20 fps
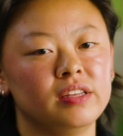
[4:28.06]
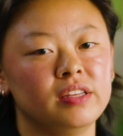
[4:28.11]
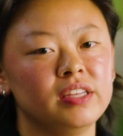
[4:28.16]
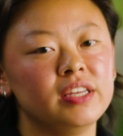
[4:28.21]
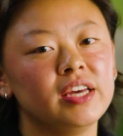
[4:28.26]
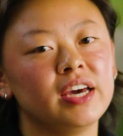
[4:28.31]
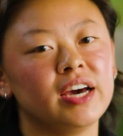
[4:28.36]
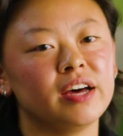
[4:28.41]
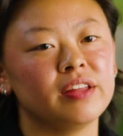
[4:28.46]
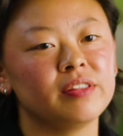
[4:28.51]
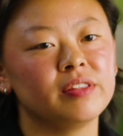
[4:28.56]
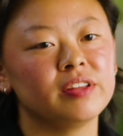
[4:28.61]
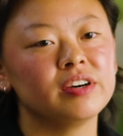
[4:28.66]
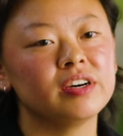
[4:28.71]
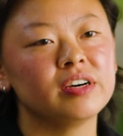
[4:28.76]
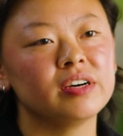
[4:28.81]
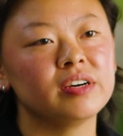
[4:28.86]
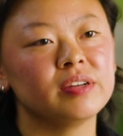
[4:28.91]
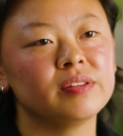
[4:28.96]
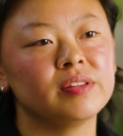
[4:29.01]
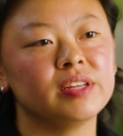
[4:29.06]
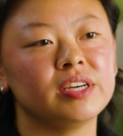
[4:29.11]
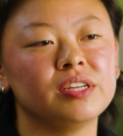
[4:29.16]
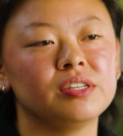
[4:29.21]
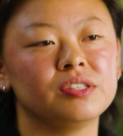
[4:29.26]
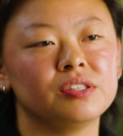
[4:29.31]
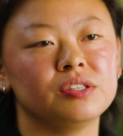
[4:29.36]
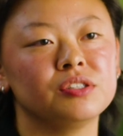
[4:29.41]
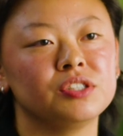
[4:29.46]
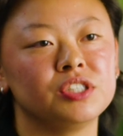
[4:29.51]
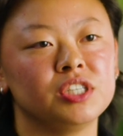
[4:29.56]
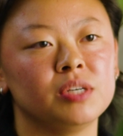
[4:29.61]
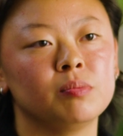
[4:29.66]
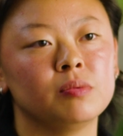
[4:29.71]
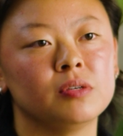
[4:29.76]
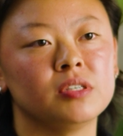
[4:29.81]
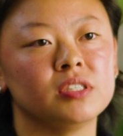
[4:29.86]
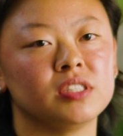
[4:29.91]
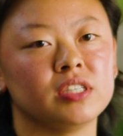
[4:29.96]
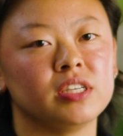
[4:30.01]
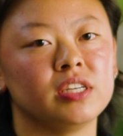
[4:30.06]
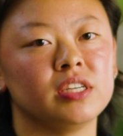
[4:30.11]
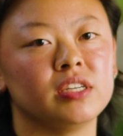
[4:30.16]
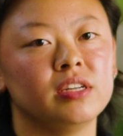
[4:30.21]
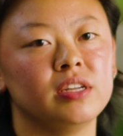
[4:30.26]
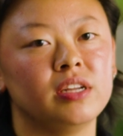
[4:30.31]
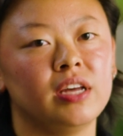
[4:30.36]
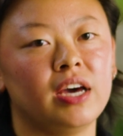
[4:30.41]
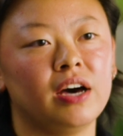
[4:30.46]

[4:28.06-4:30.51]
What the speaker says: Yeah, the internship was in